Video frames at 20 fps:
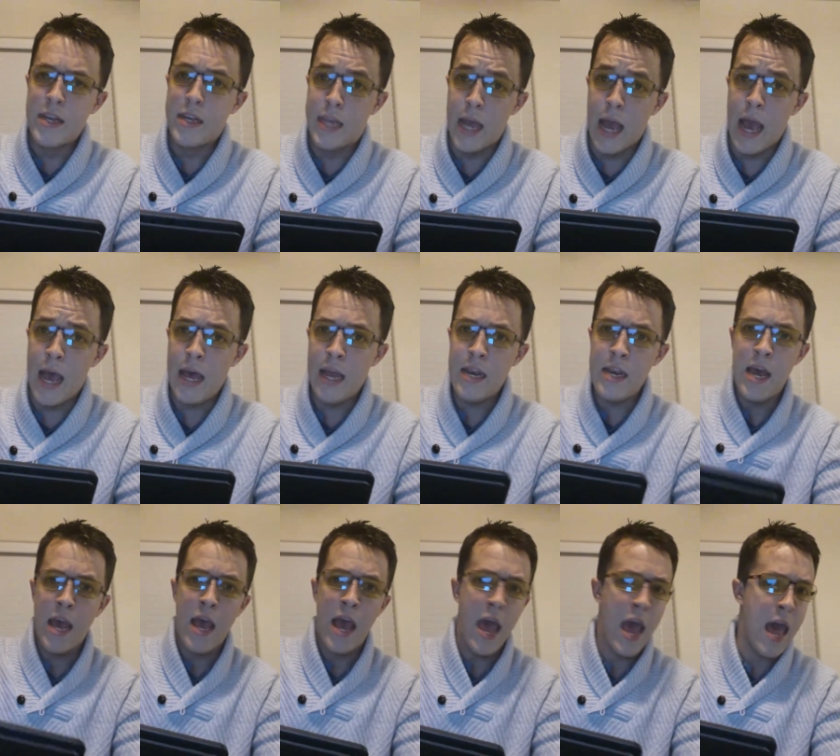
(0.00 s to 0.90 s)
Dan,
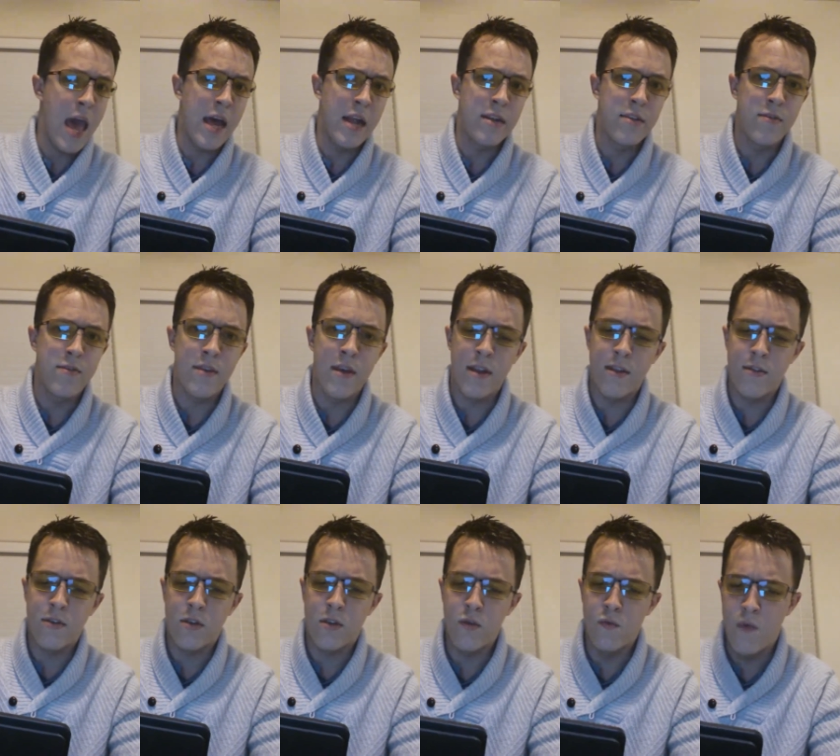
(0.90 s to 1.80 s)
Hans,
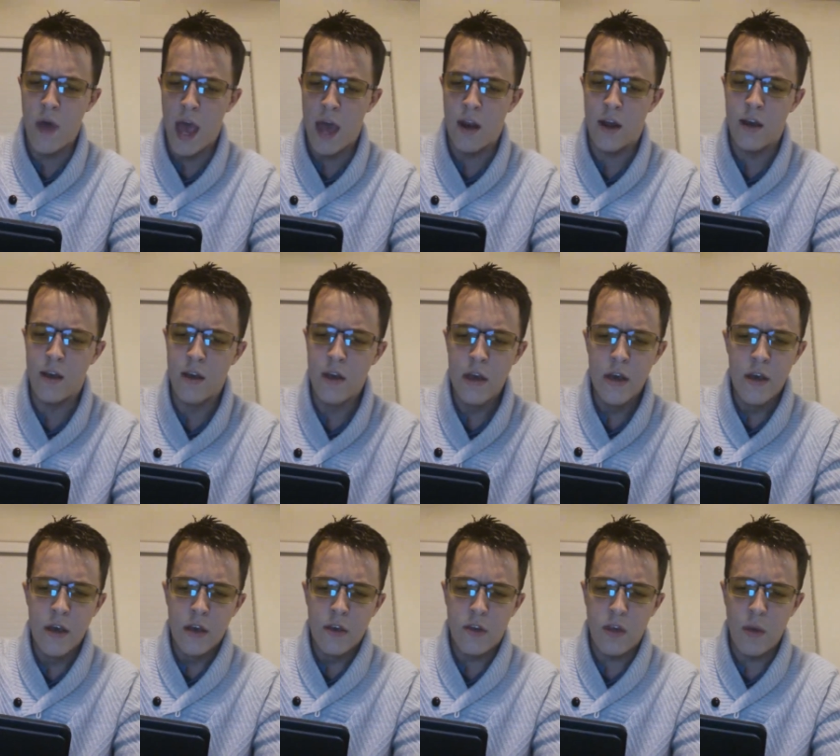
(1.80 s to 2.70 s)
and Savannah
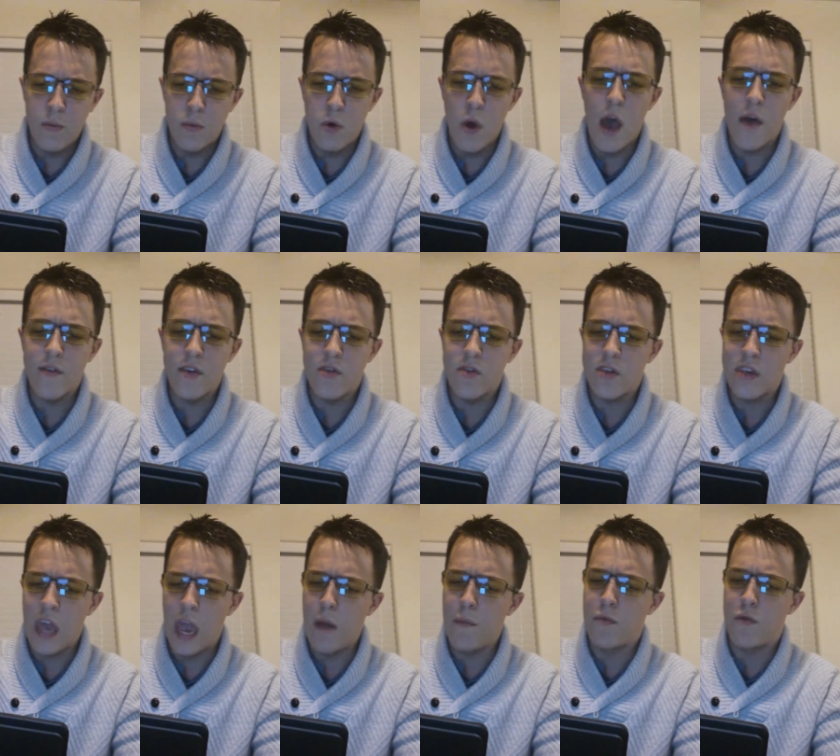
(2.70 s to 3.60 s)
seemed to have
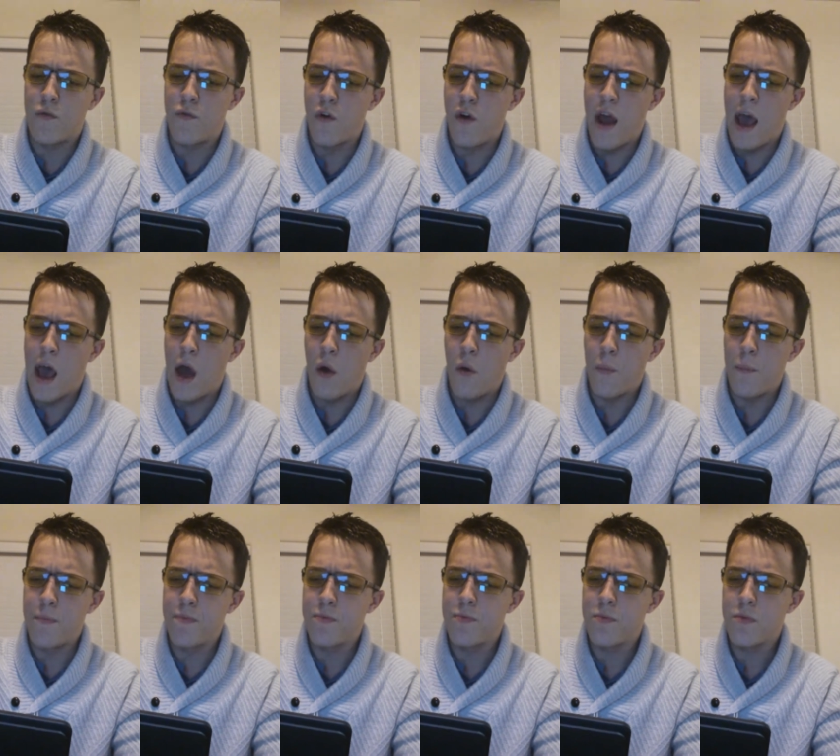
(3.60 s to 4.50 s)
escaped for now,
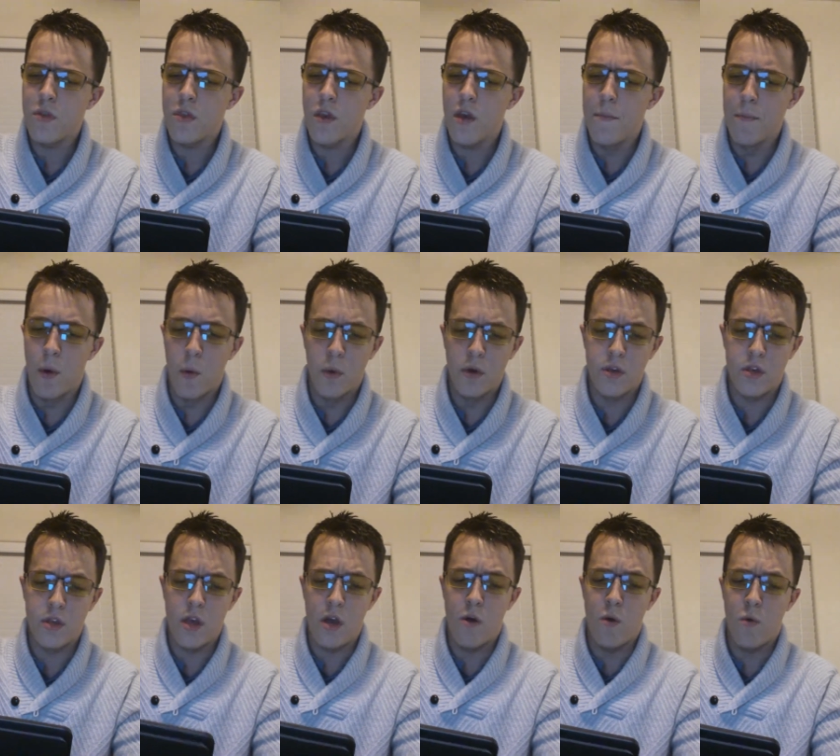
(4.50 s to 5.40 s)
but
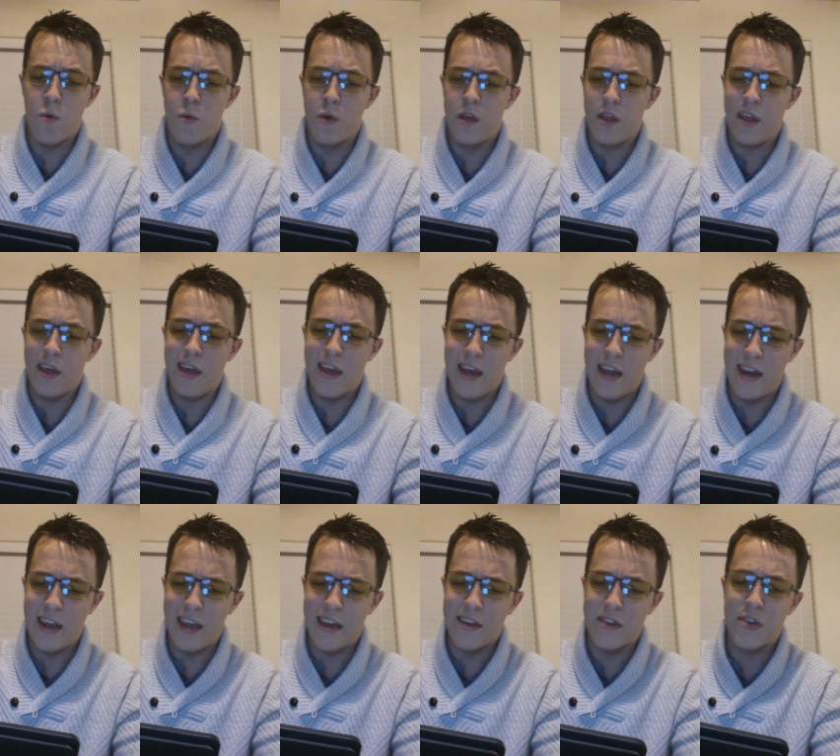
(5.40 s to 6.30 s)
was there really
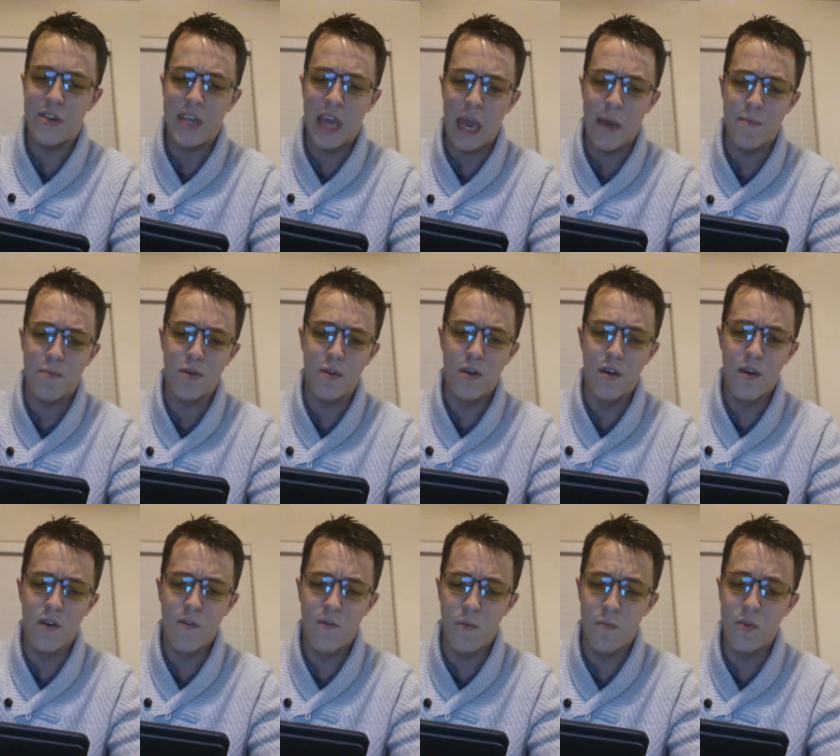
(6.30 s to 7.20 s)
any escape
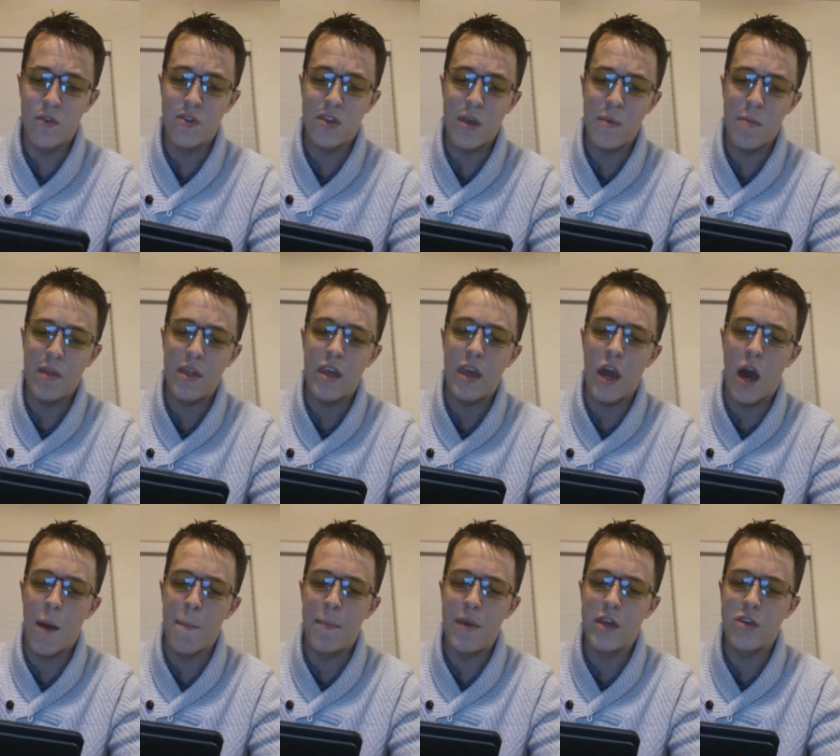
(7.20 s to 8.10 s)
from the seemingly
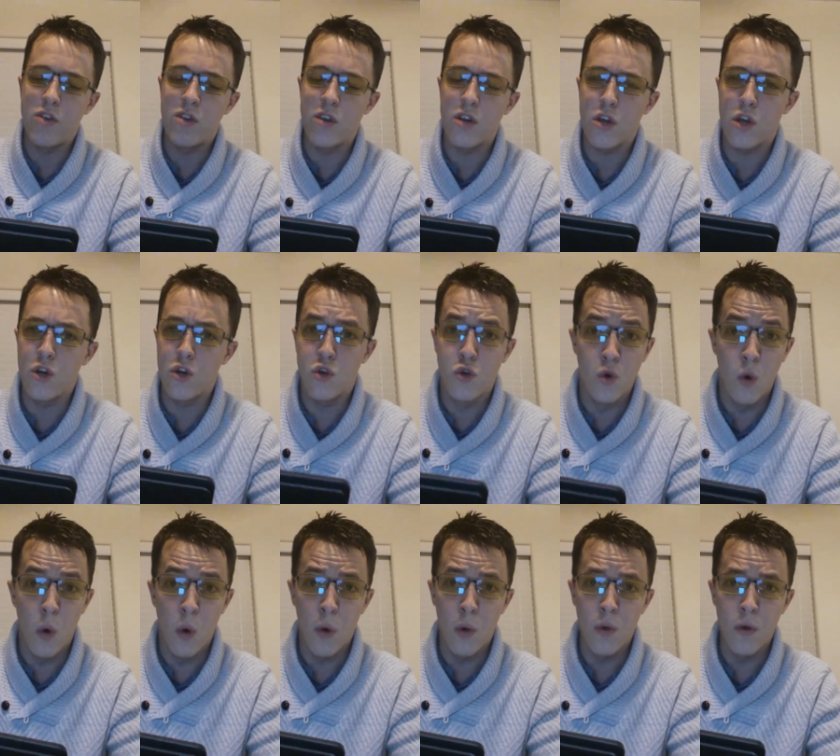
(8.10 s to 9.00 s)
omniscient
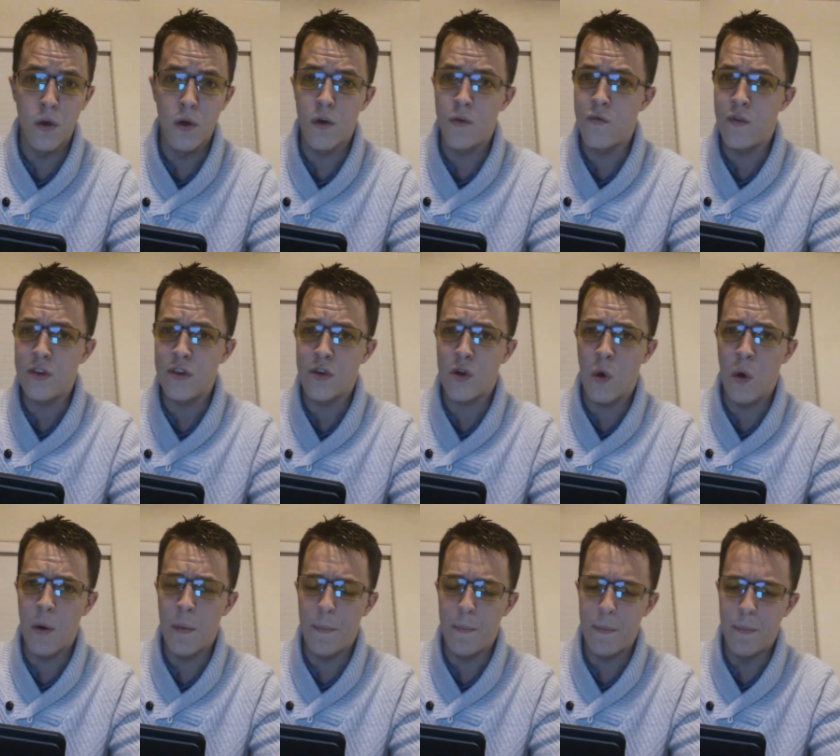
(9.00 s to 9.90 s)
control of
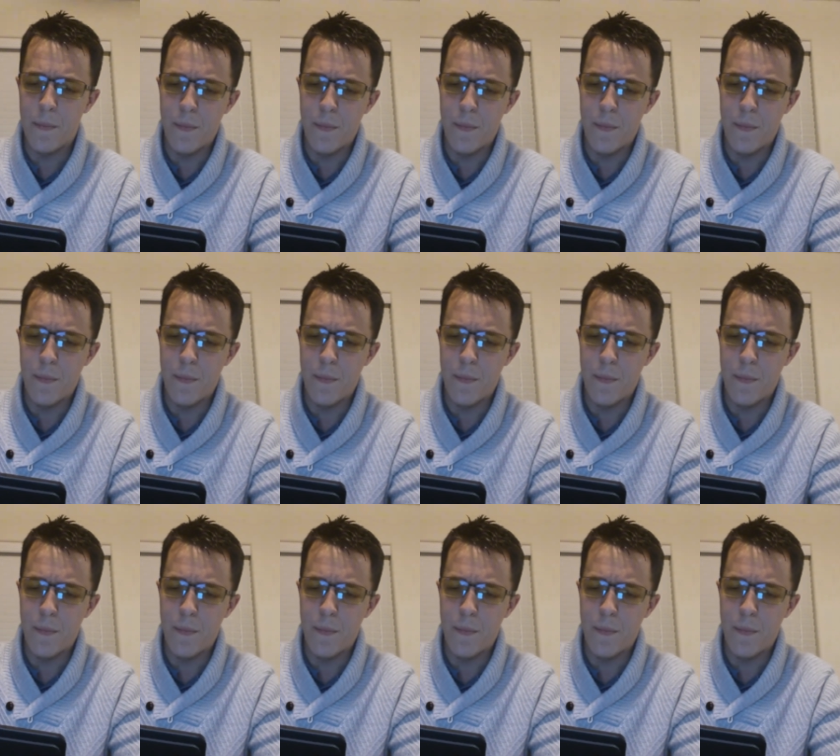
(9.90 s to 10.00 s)
Visicorp?